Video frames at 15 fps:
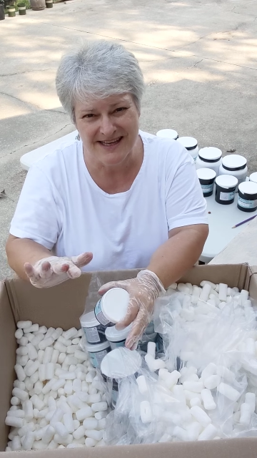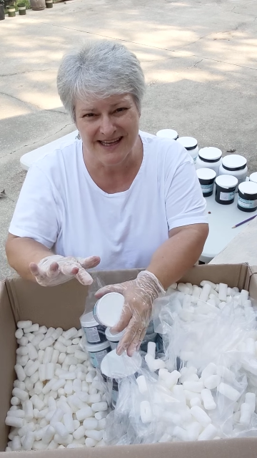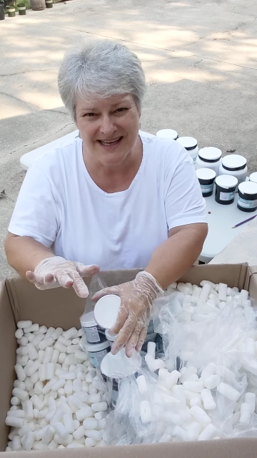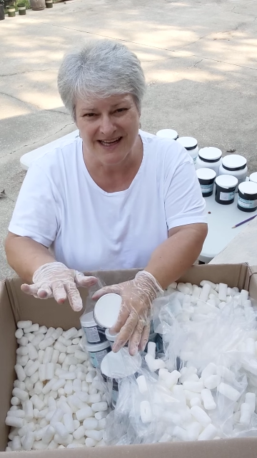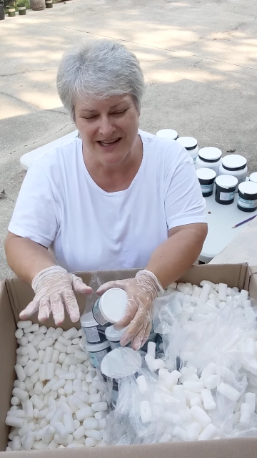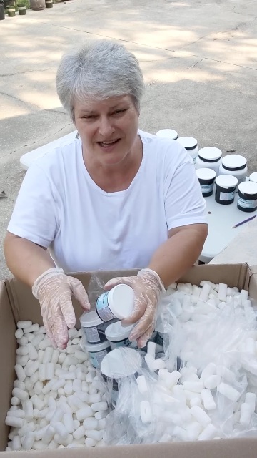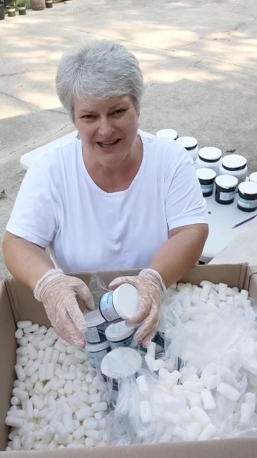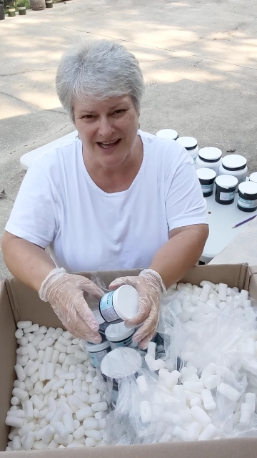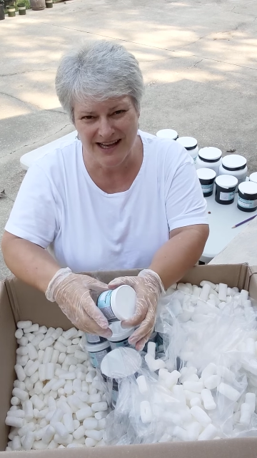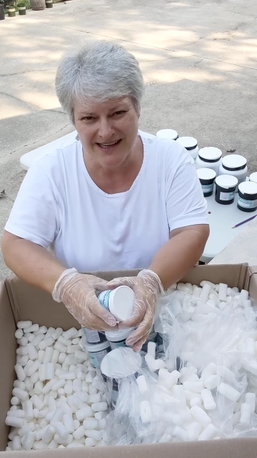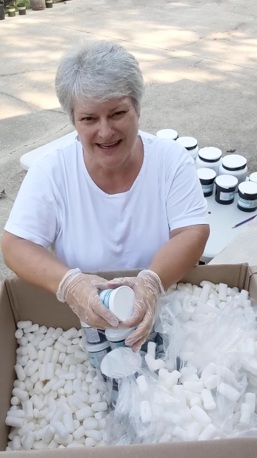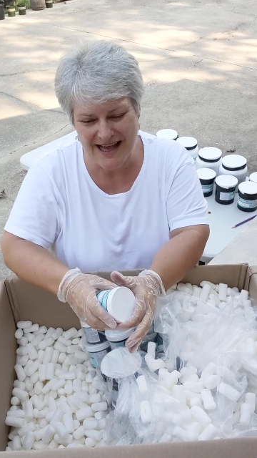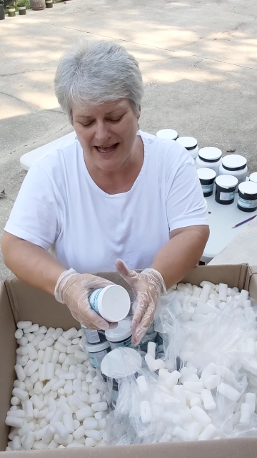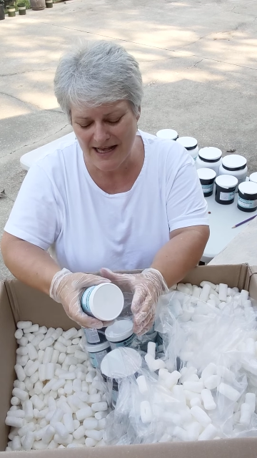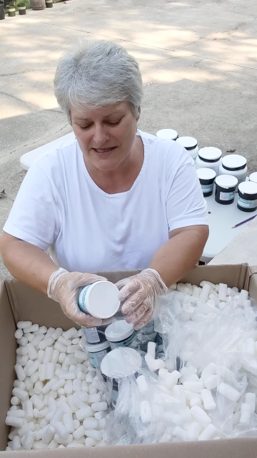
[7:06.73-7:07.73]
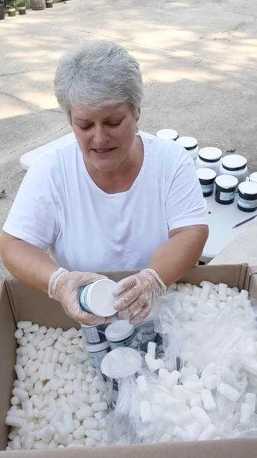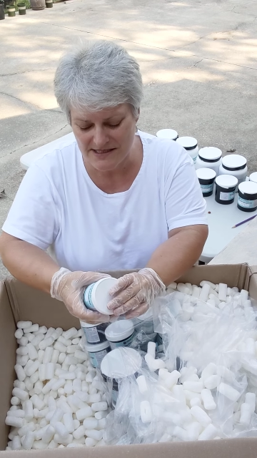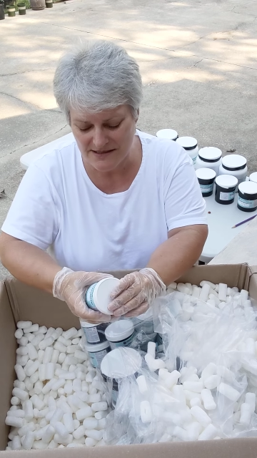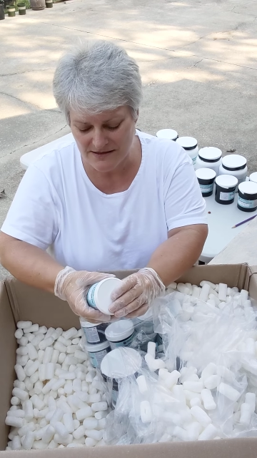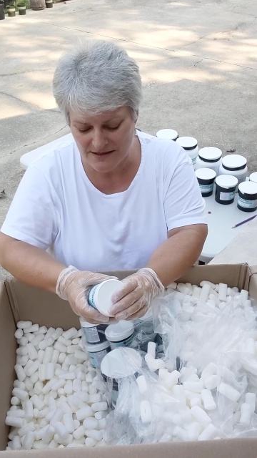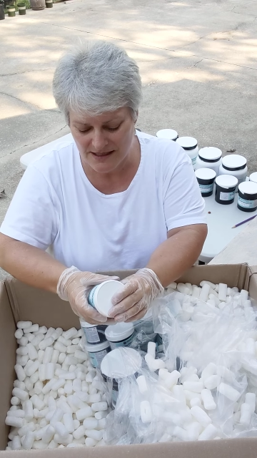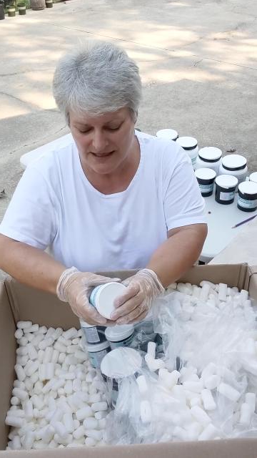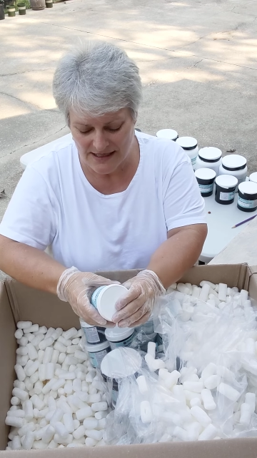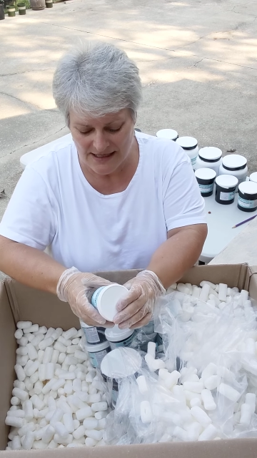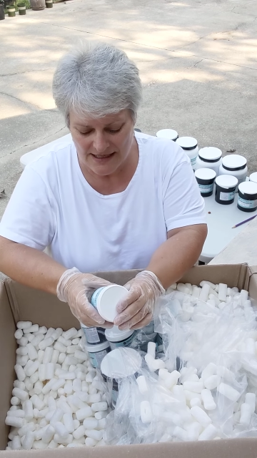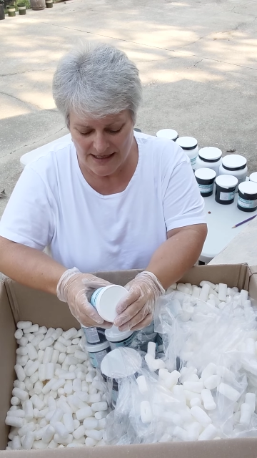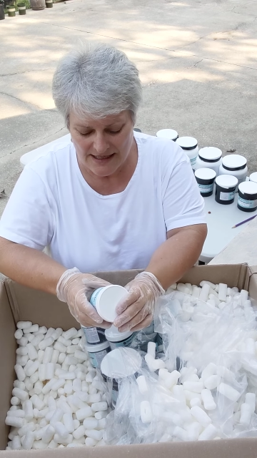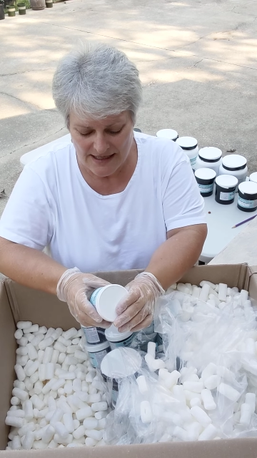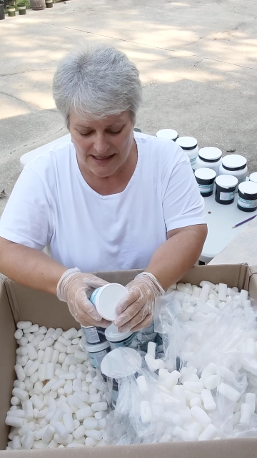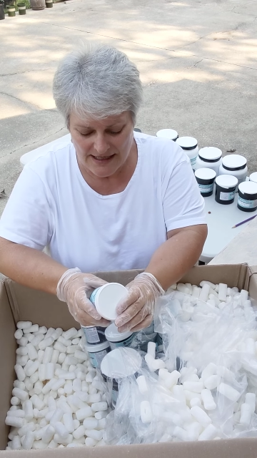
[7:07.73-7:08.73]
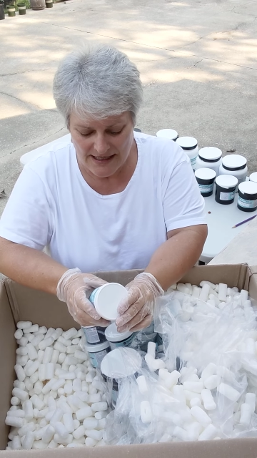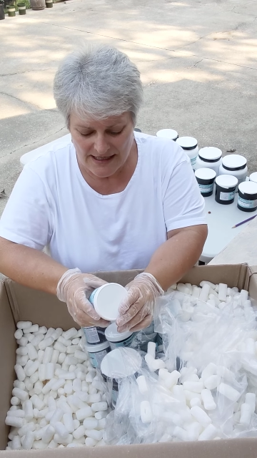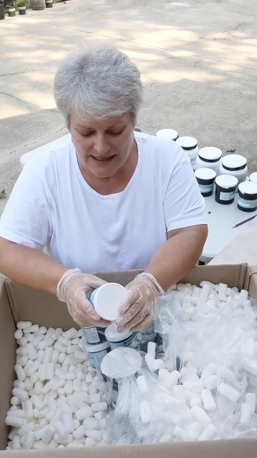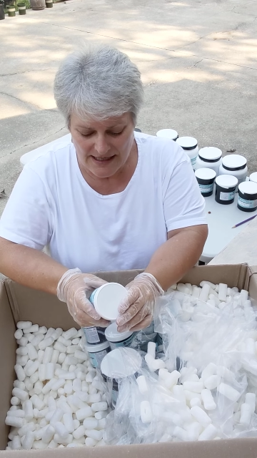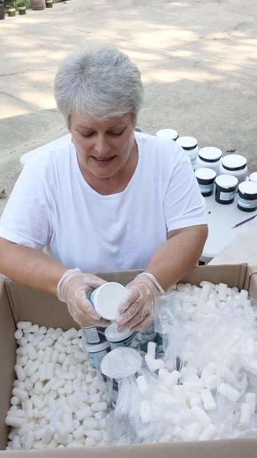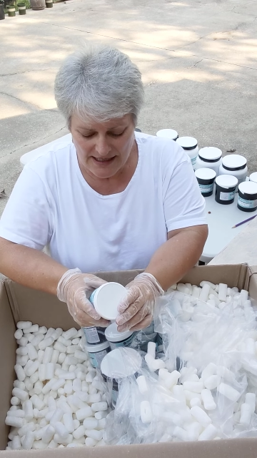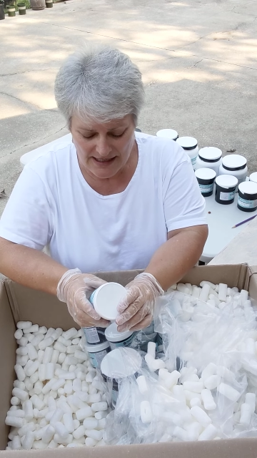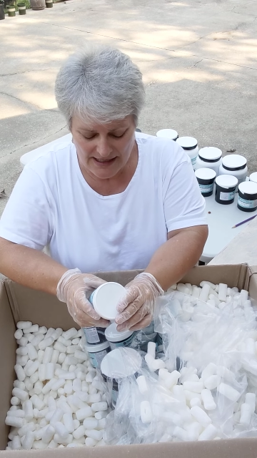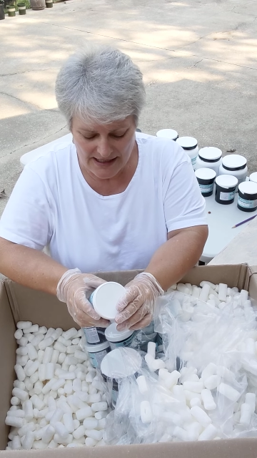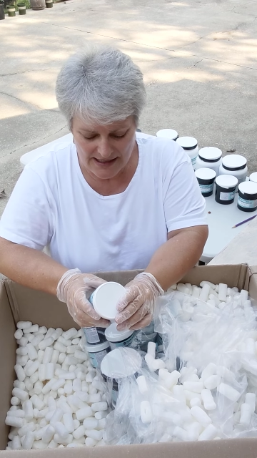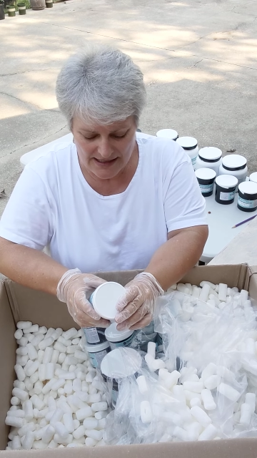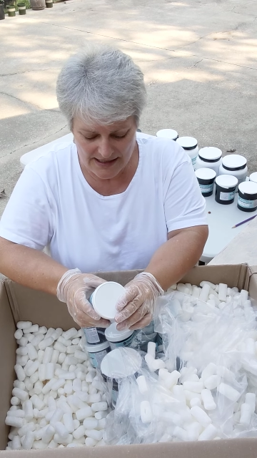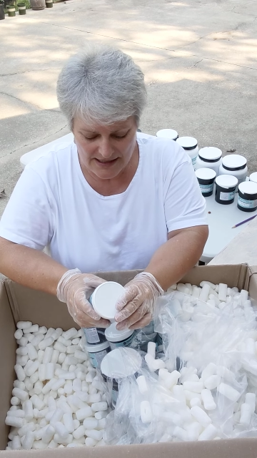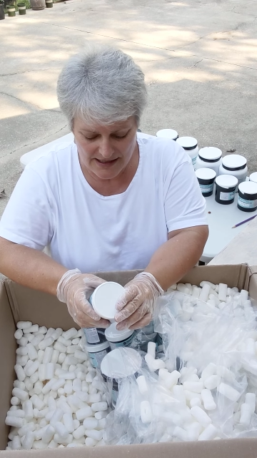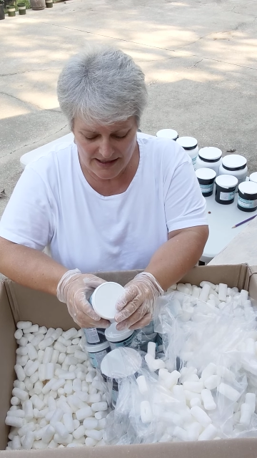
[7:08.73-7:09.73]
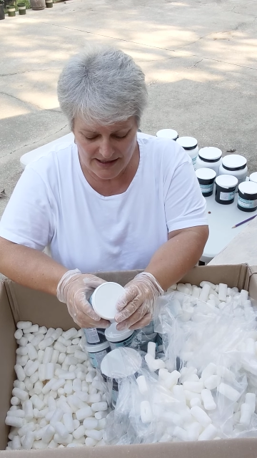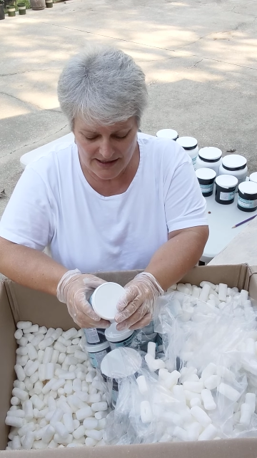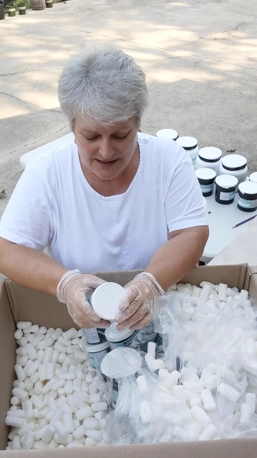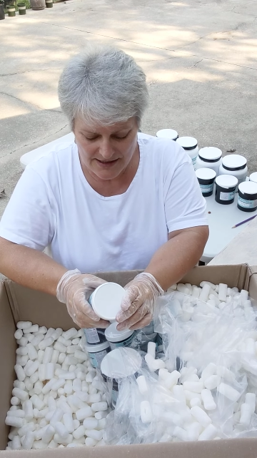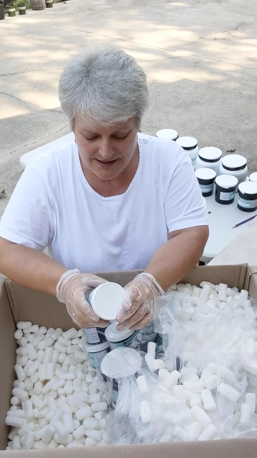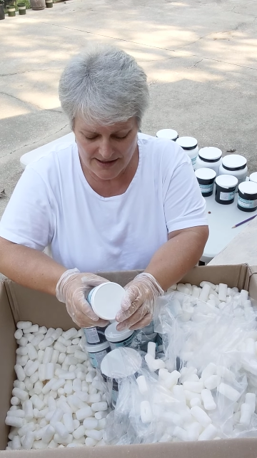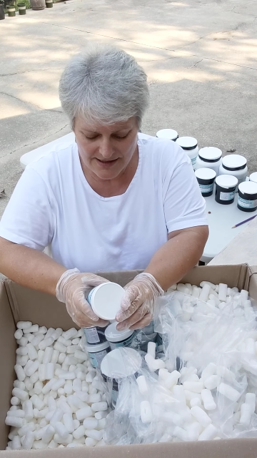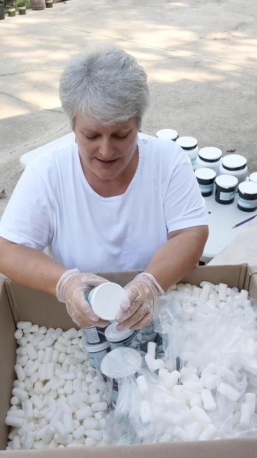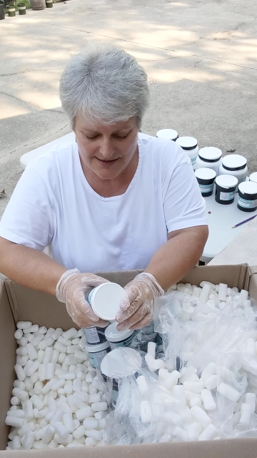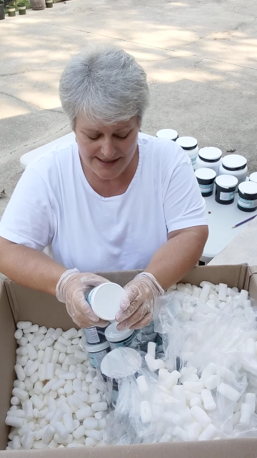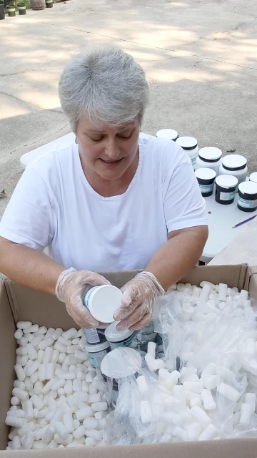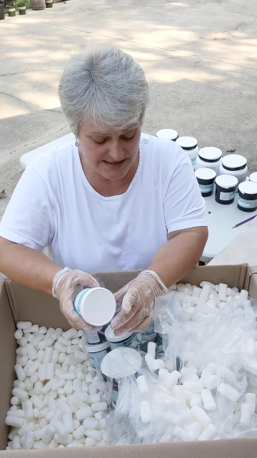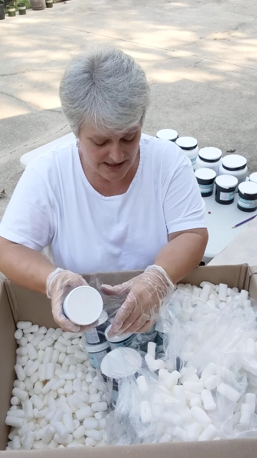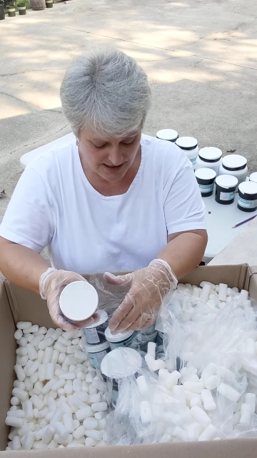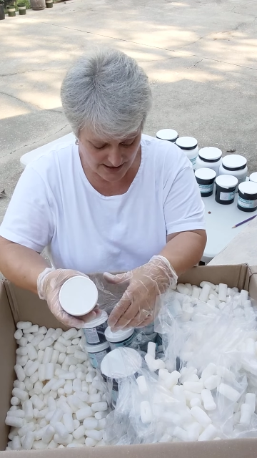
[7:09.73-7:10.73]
the incline dyes and things